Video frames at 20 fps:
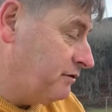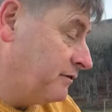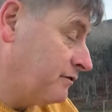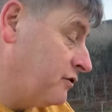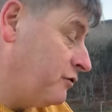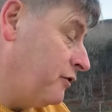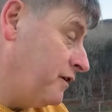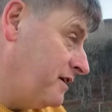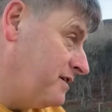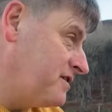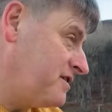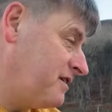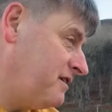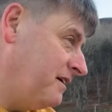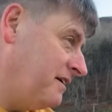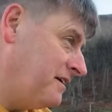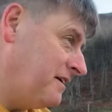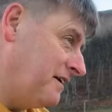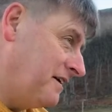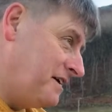of coins
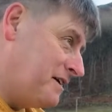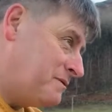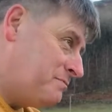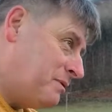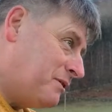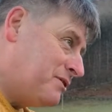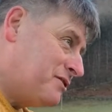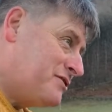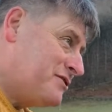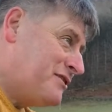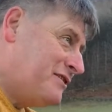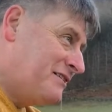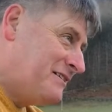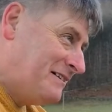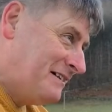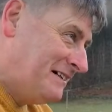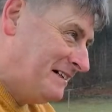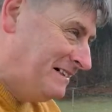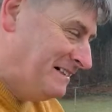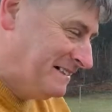clinking in his purse.
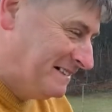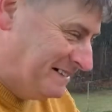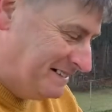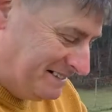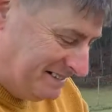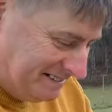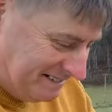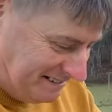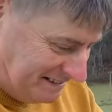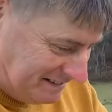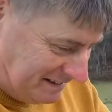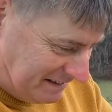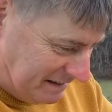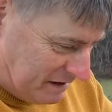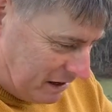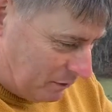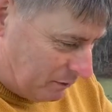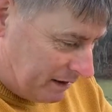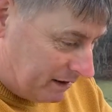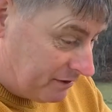
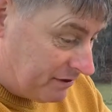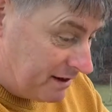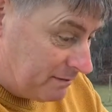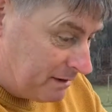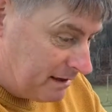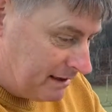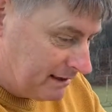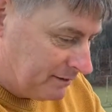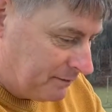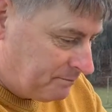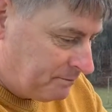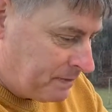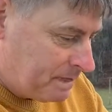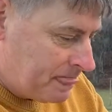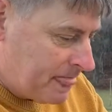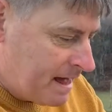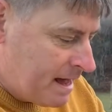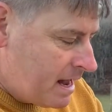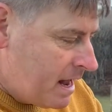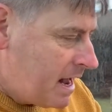A wealthy man.
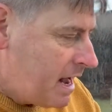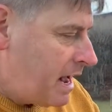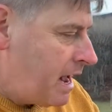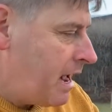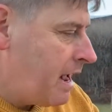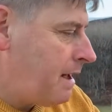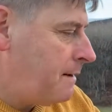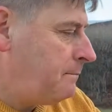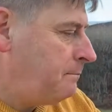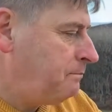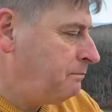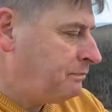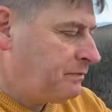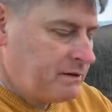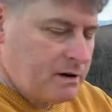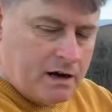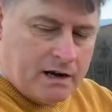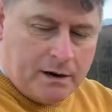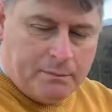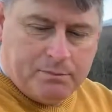And
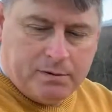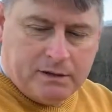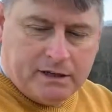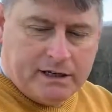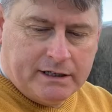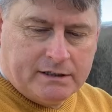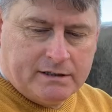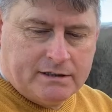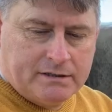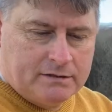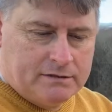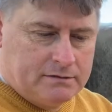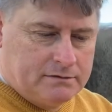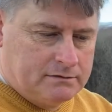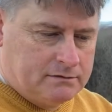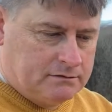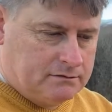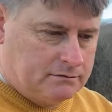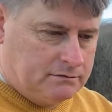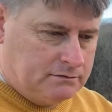I played
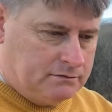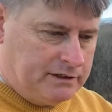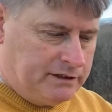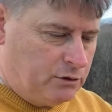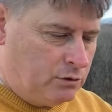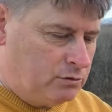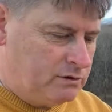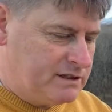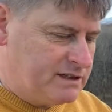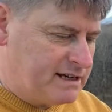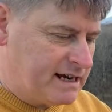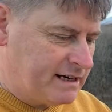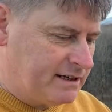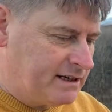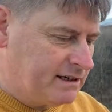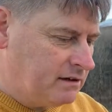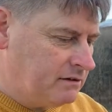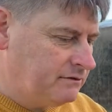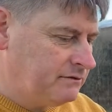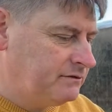the old
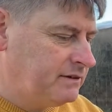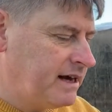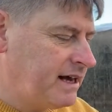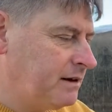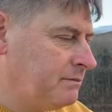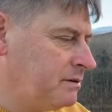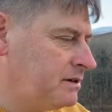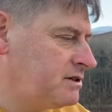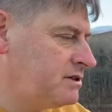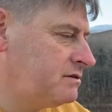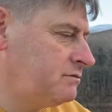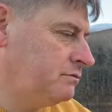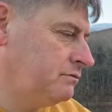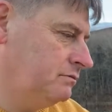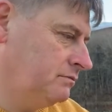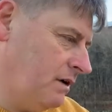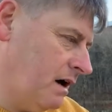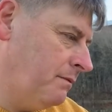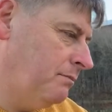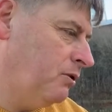setting of Teribus,
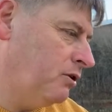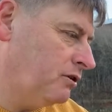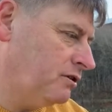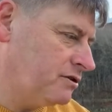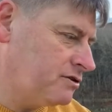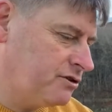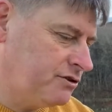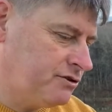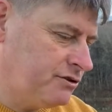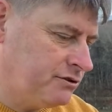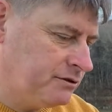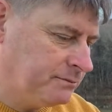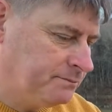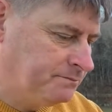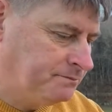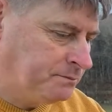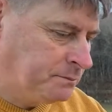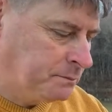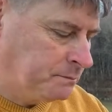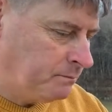a Borders tune.
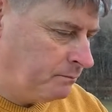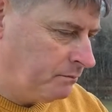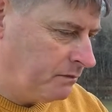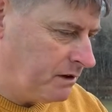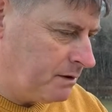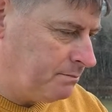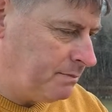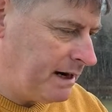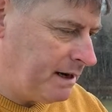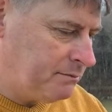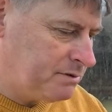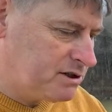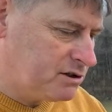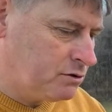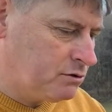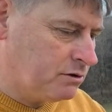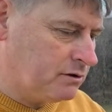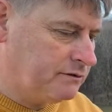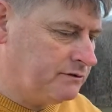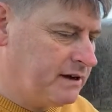The pipe
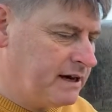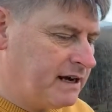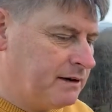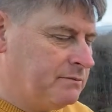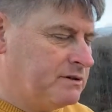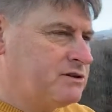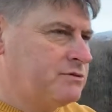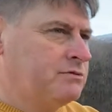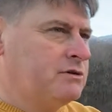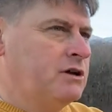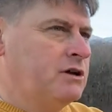score of Teribus